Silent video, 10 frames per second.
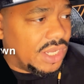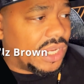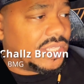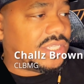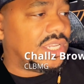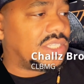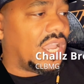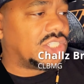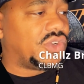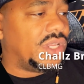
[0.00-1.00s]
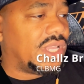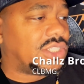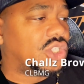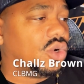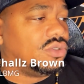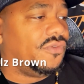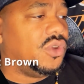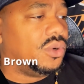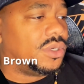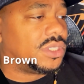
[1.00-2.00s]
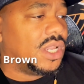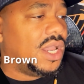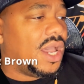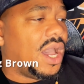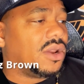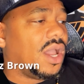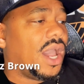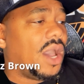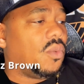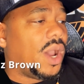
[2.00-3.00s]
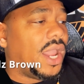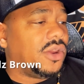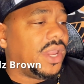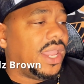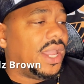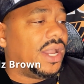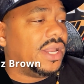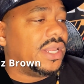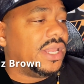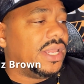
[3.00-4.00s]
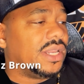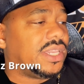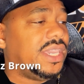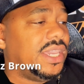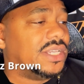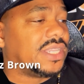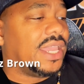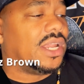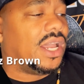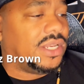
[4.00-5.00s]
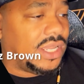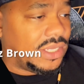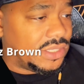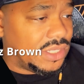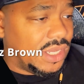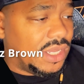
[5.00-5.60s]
a TikTok trend that shows viewers how to hotwire Kias and Hondas.